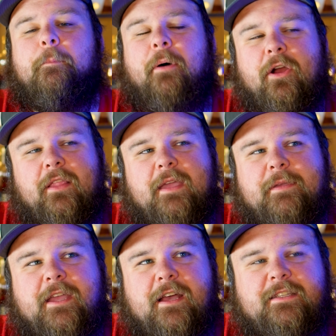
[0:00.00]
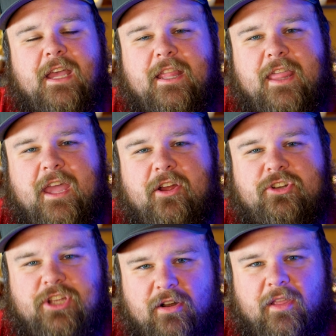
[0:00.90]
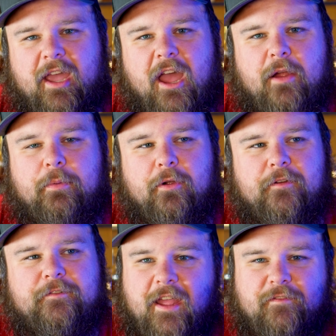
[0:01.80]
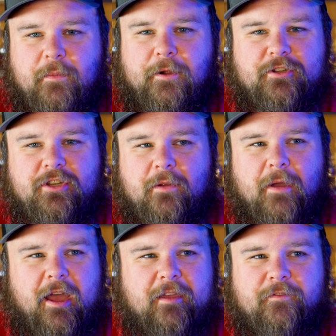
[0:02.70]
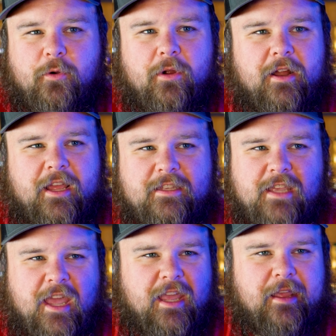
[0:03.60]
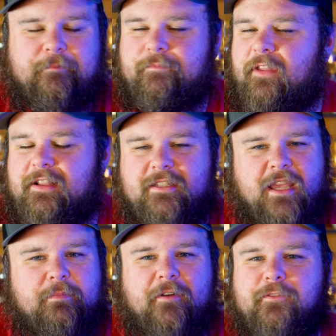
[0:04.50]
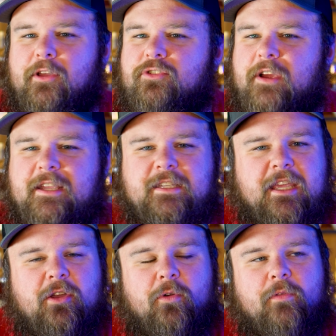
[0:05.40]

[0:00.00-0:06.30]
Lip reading: partly because they are generally higher proof. If the person you're buying for is a, let's say, Buffalo Trace, Eagle